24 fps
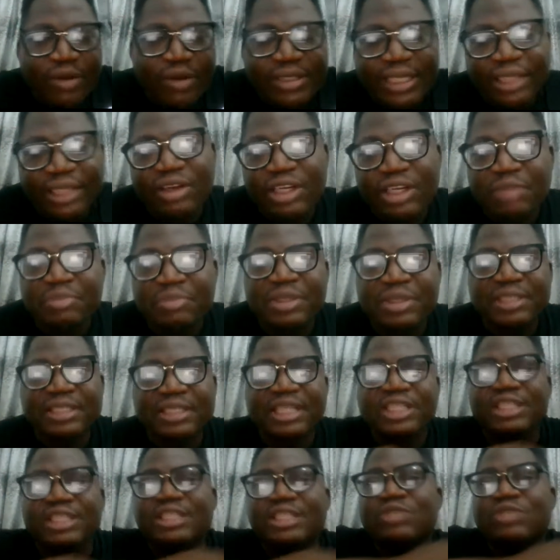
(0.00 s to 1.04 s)
technology
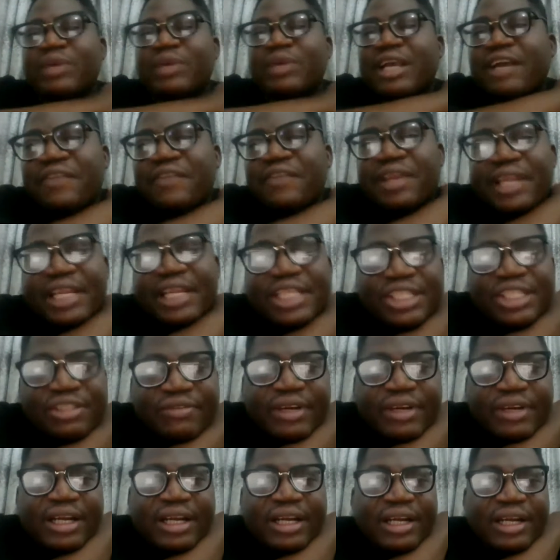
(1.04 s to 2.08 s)
businesses we have in
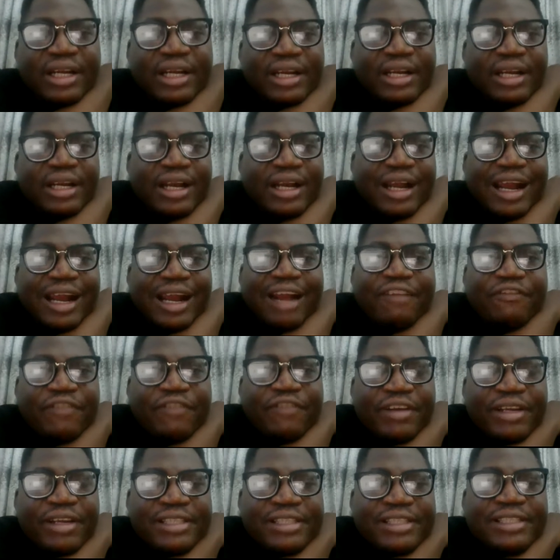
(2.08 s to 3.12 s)
Nigeria have
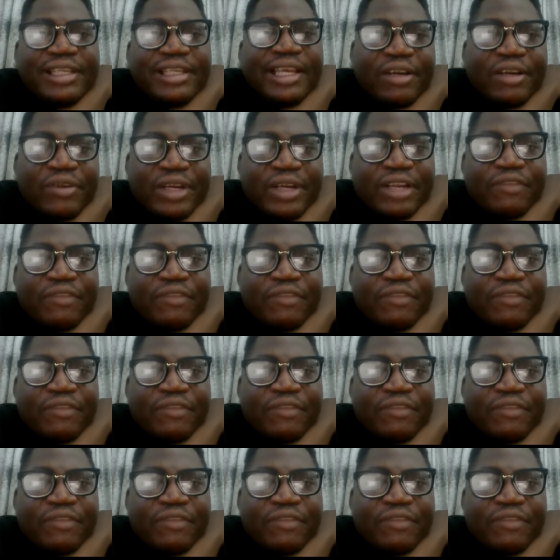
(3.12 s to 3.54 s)
really scaled.